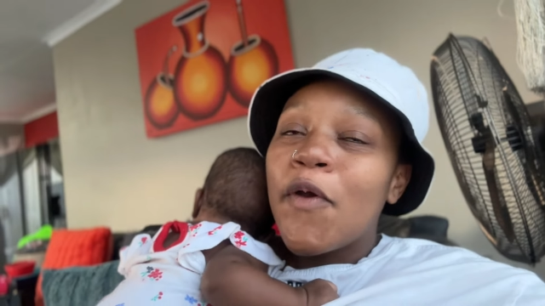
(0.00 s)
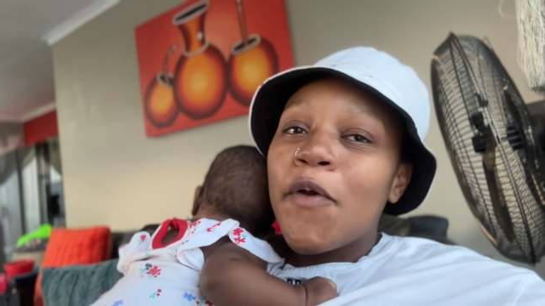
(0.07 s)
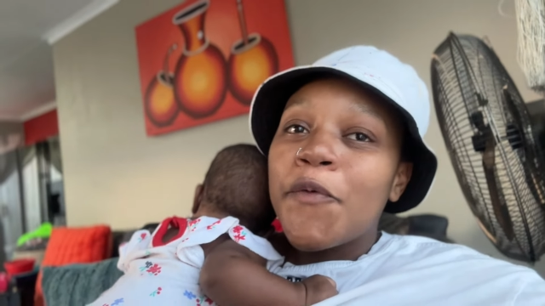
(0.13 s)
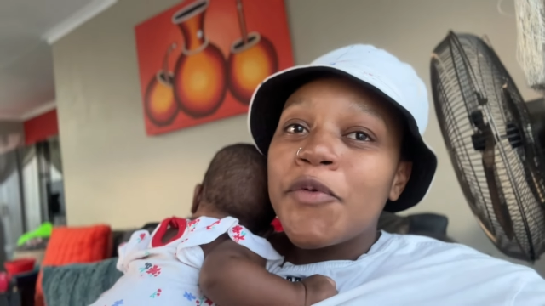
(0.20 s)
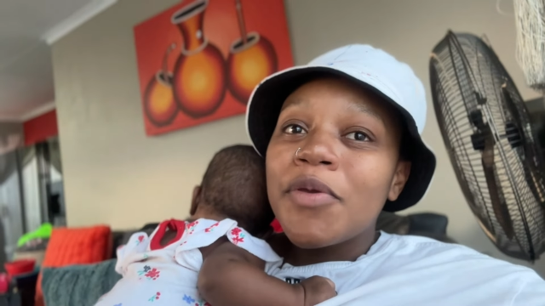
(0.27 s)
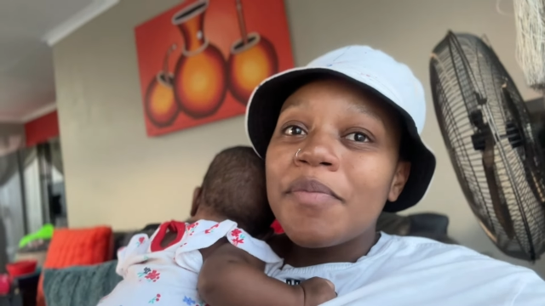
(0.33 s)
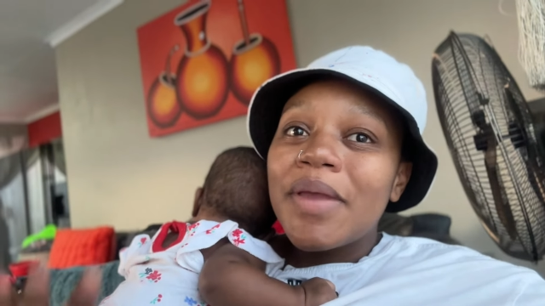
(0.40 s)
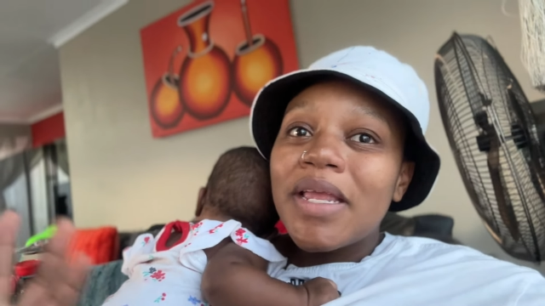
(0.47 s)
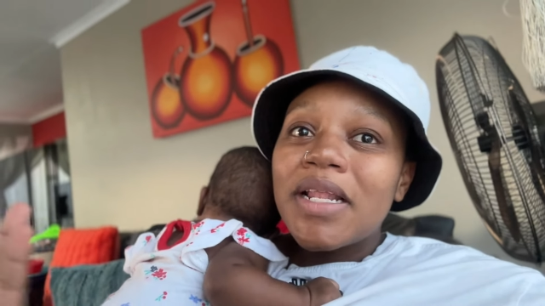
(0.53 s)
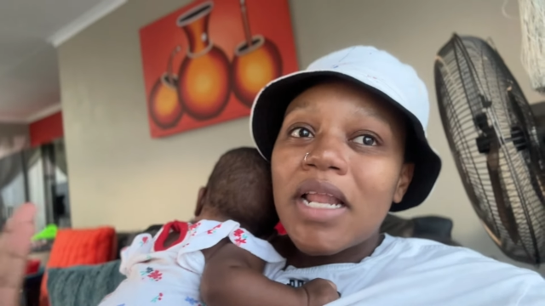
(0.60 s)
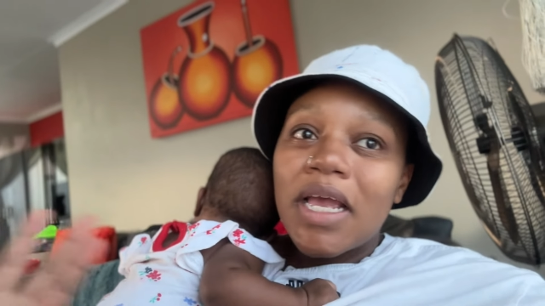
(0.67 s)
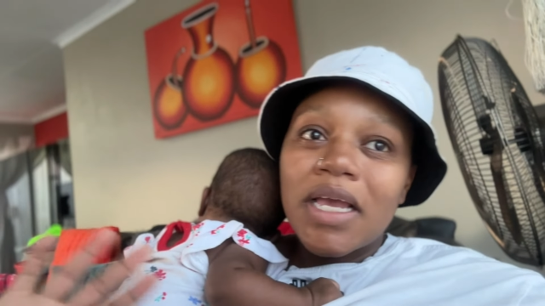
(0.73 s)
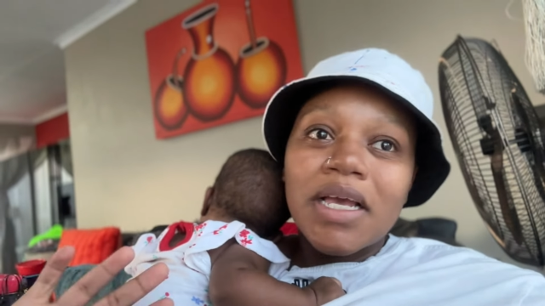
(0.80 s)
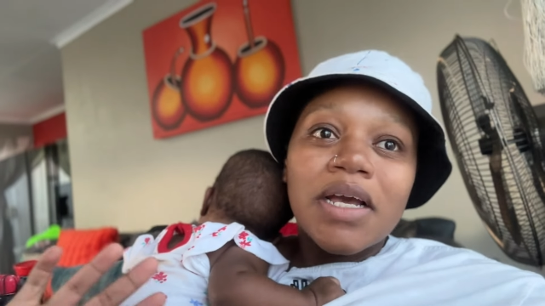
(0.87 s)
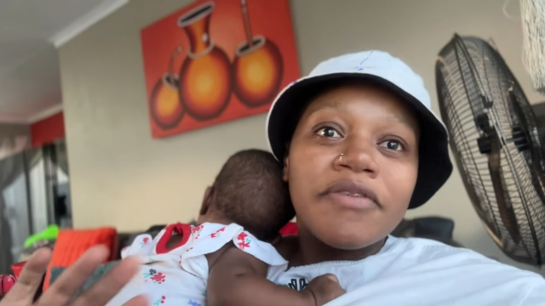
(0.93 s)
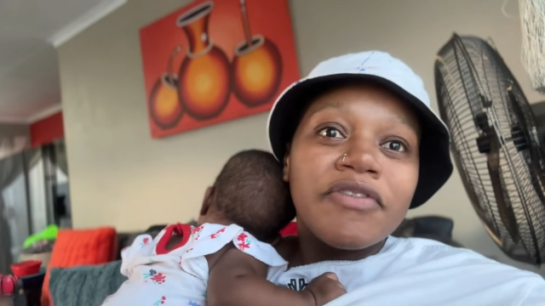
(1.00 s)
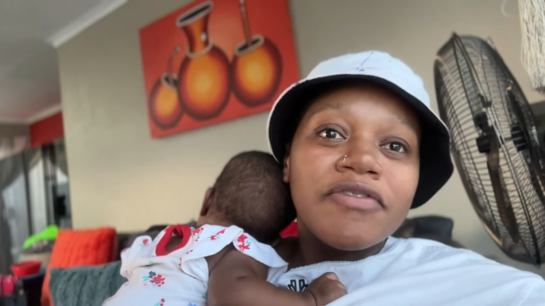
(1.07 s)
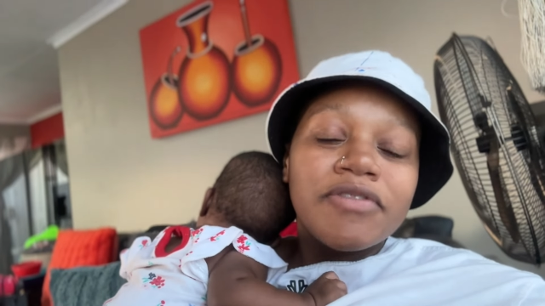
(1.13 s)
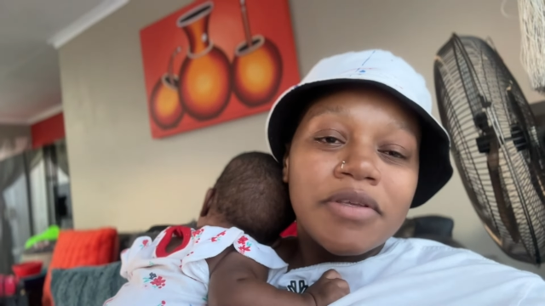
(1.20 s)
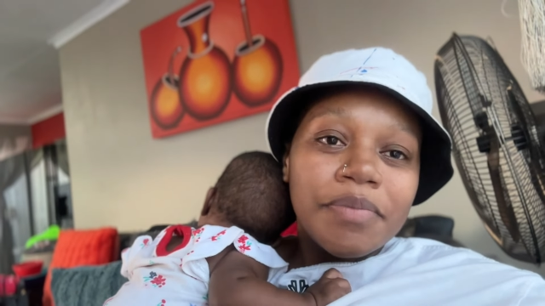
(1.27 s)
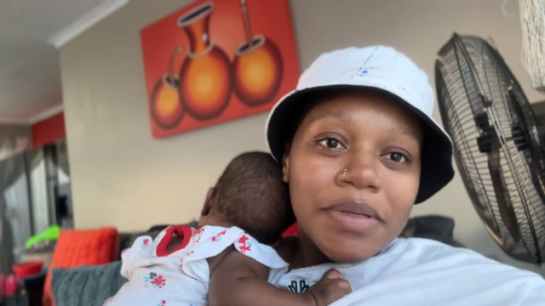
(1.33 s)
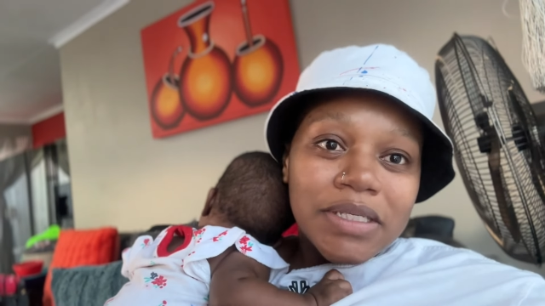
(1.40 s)
we made like a
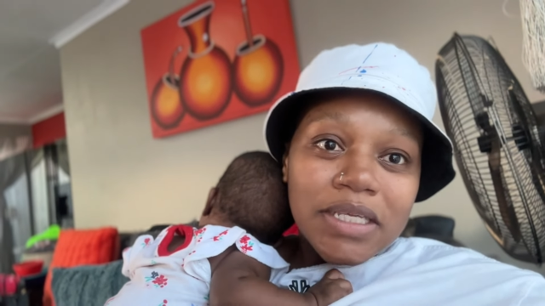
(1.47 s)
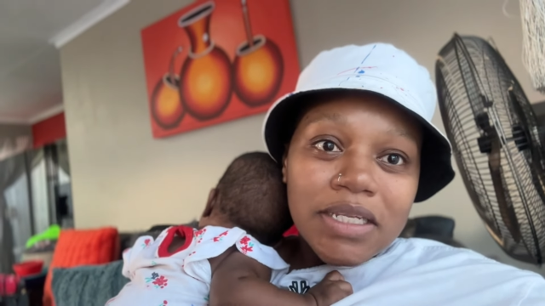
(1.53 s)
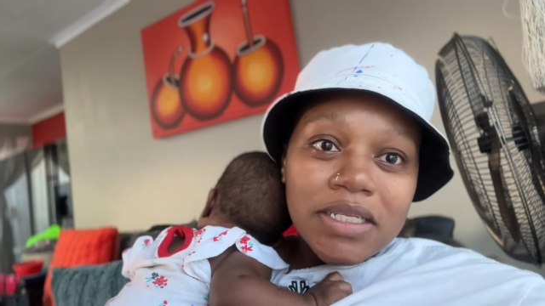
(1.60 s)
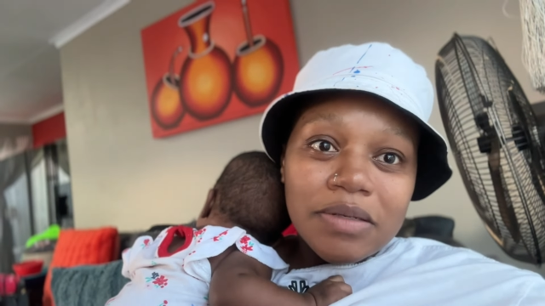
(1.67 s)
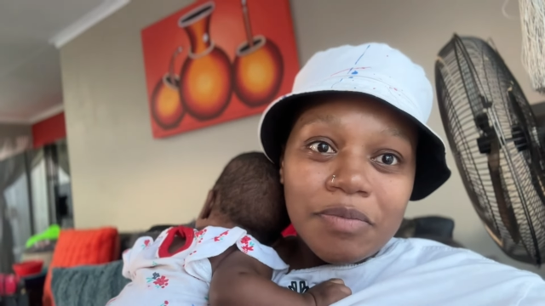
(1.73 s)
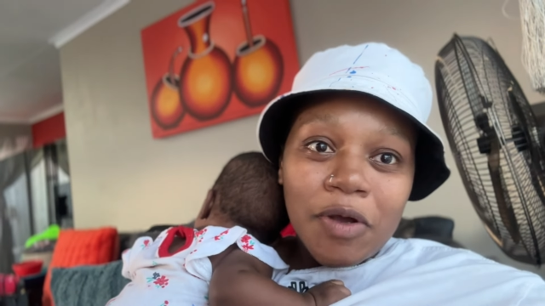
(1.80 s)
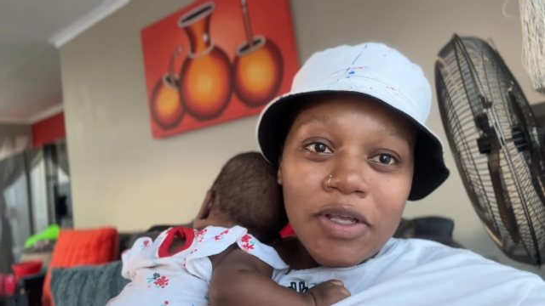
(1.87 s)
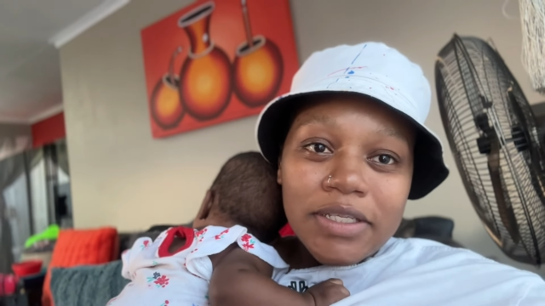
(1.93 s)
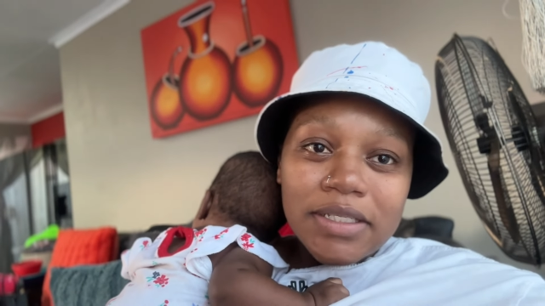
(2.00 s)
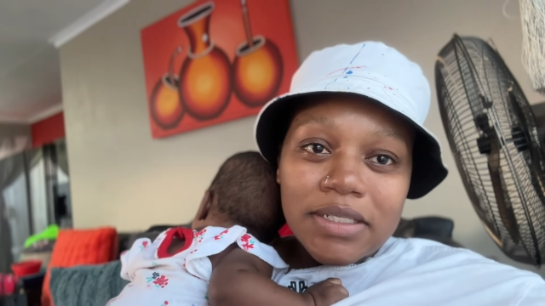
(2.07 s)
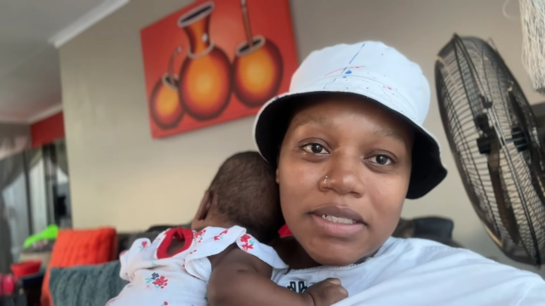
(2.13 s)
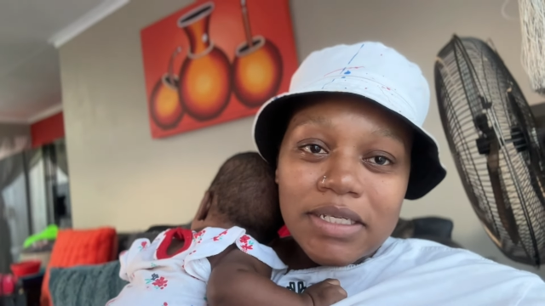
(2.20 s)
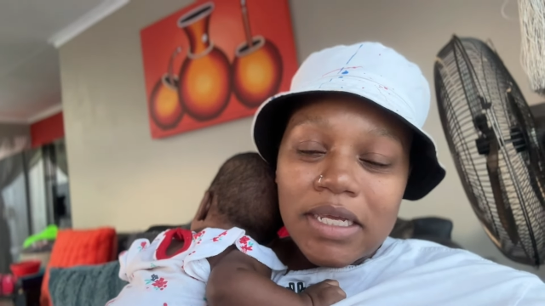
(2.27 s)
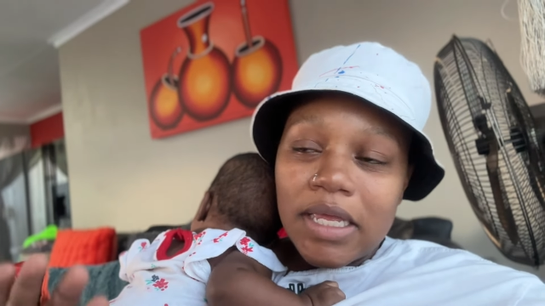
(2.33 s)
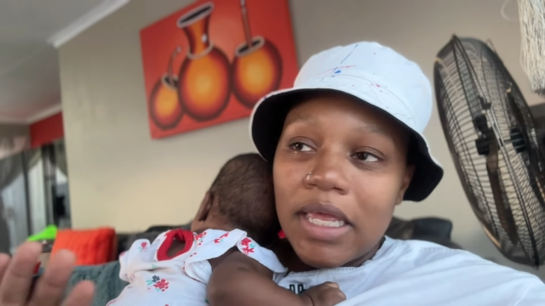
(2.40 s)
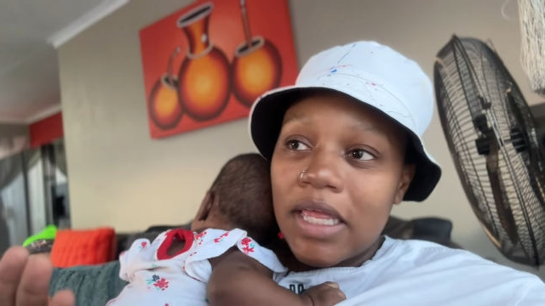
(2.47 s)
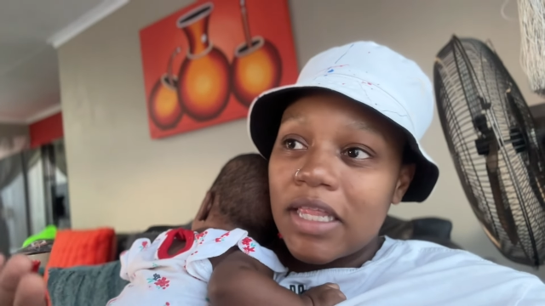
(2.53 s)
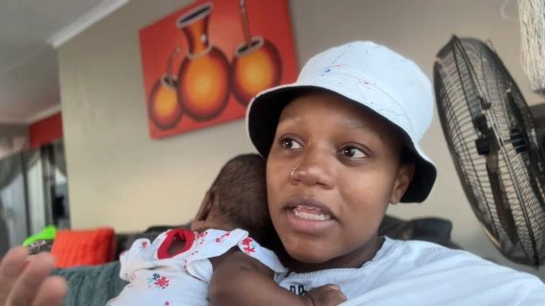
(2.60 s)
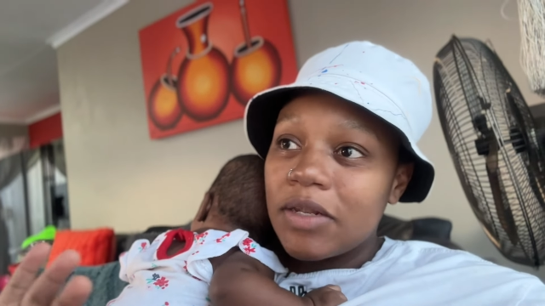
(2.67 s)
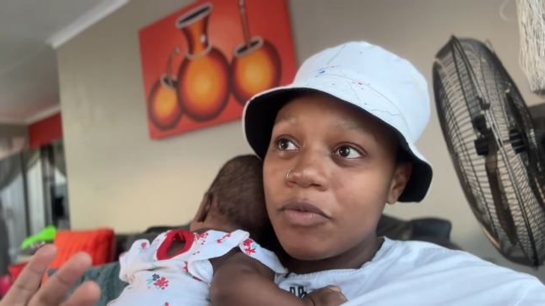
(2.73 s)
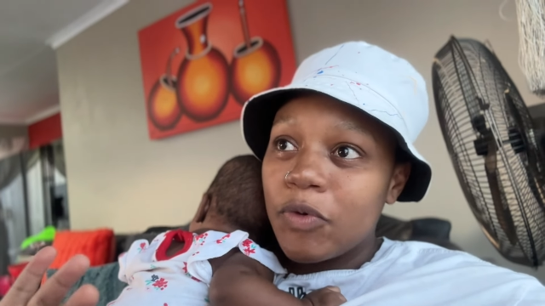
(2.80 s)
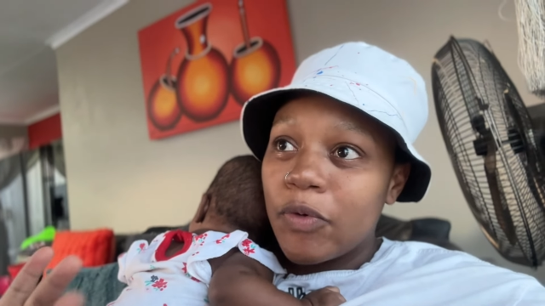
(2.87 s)
50% deposit, and
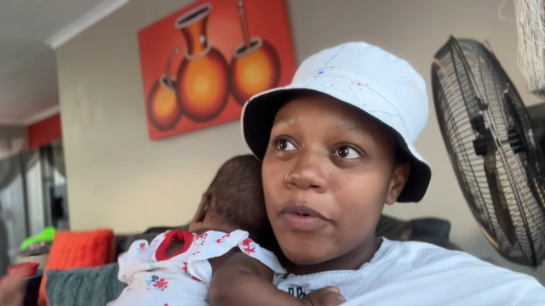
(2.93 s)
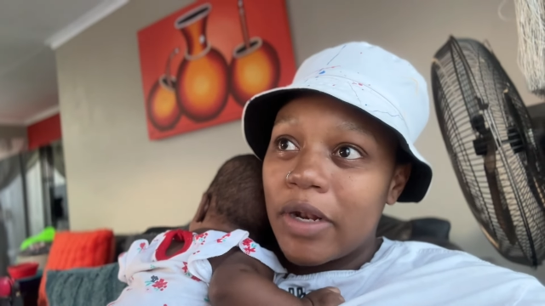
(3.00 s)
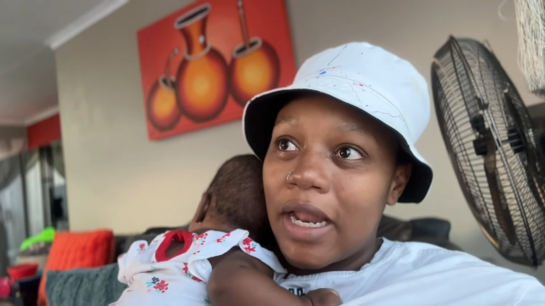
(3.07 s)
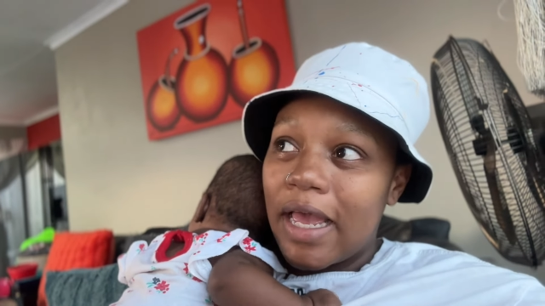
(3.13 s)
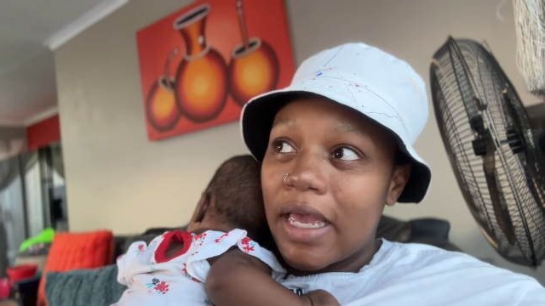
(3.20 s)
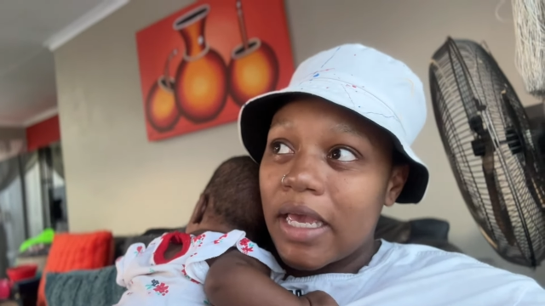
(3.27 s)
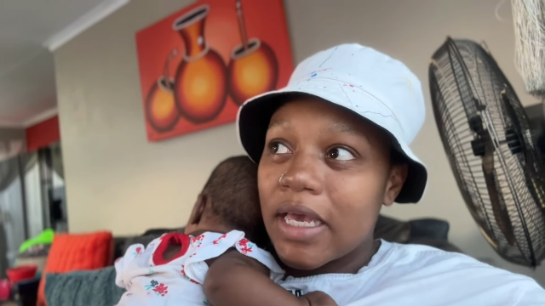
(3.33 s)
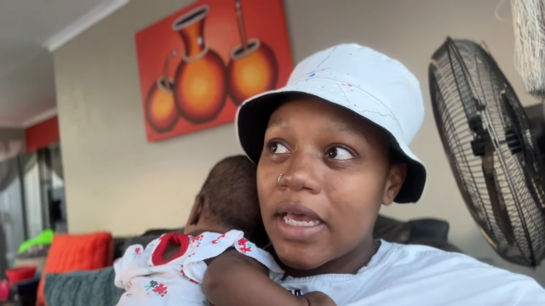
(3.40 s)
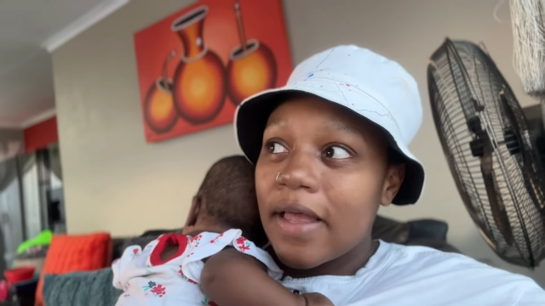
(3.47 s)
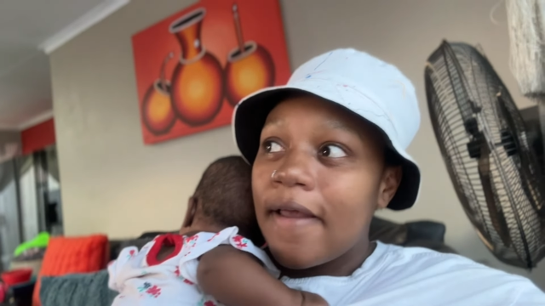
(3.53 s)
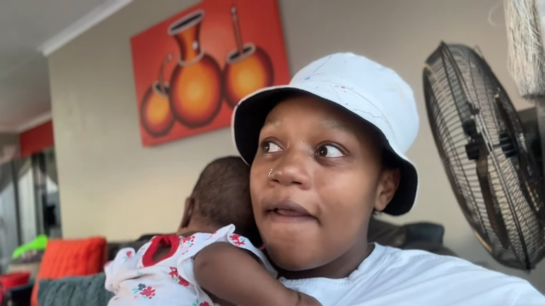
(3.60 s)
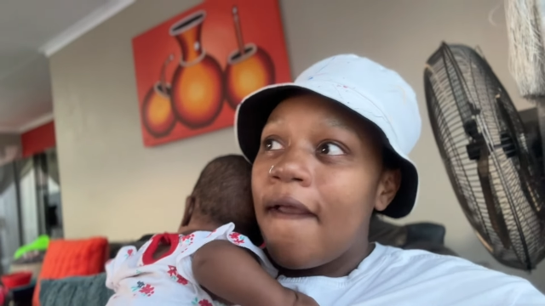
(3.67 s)
then we were like,